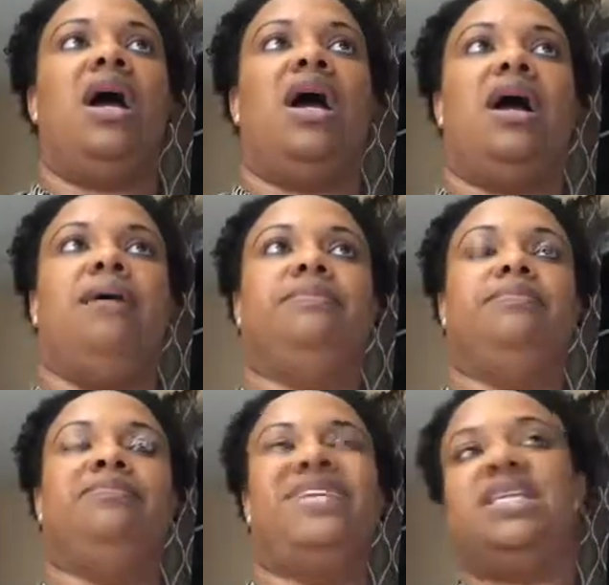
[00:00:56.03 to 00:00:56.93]

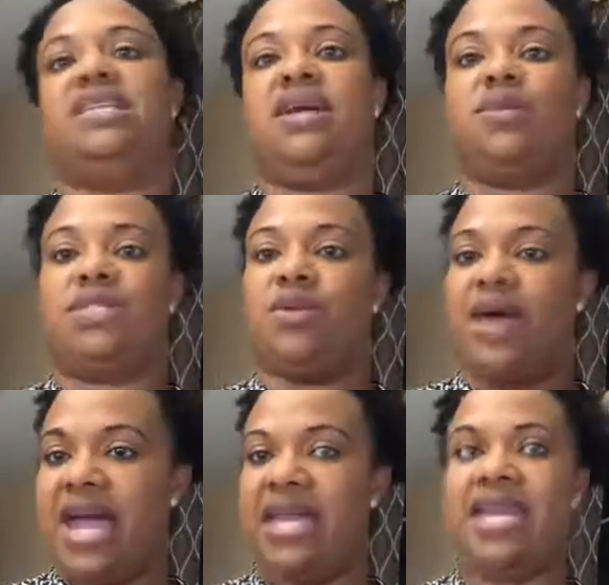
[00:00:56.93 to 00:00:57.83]
But there was no
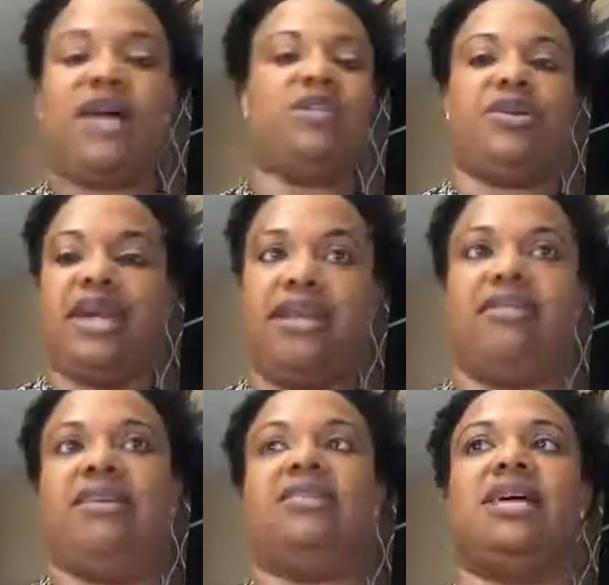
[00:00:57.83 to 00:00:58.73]
handouts or
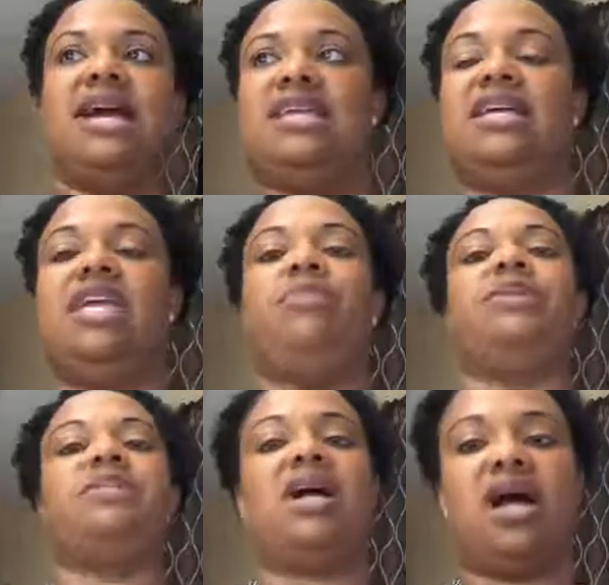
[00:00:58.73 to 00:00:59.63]
anything to kind of keep
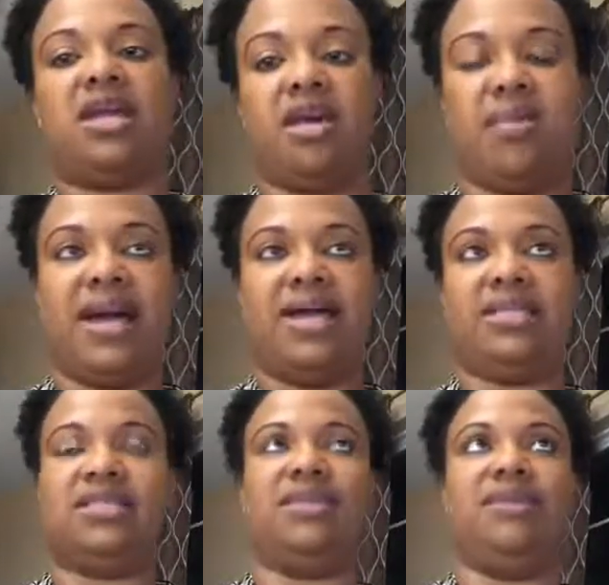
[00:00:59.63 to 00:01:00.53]
us
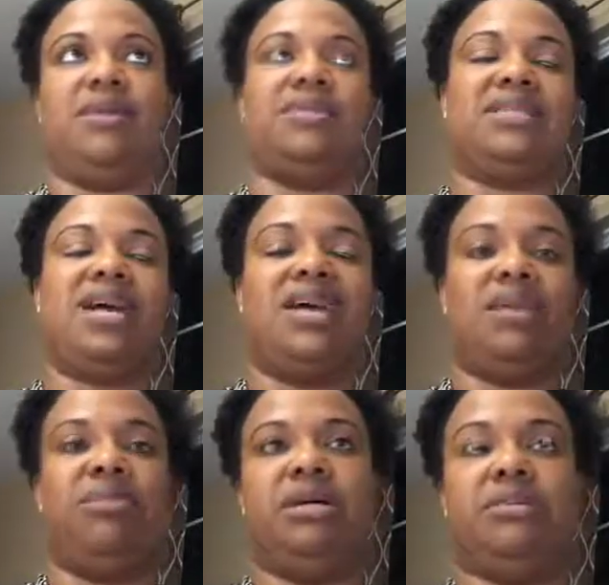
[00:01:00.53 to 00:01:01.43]
occupied. So I was
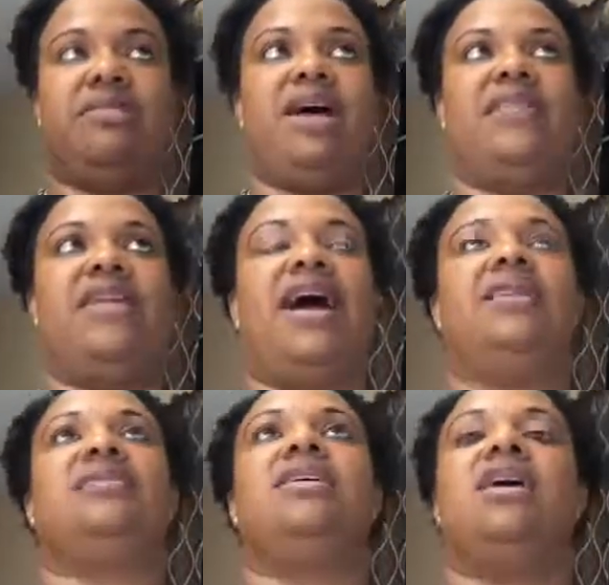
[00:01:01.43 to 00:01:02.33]
kind of bummed about
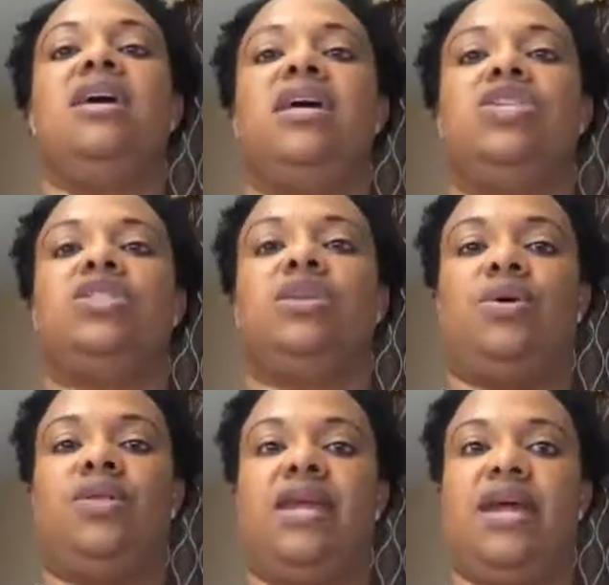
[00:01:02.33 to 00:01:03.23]
that.
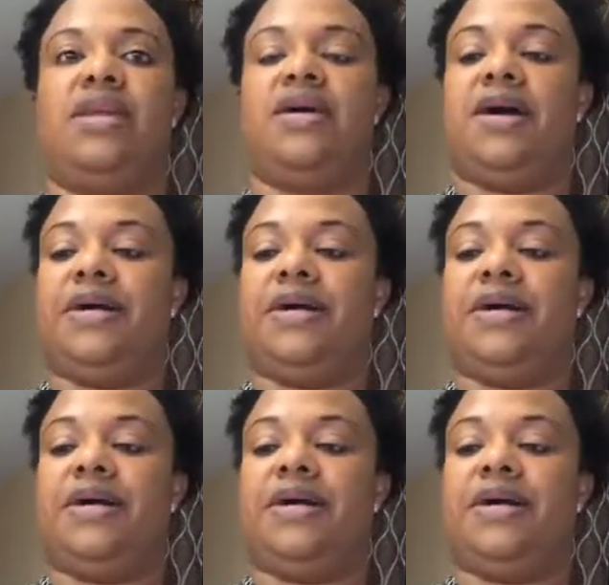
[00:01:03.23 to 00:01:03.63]
So then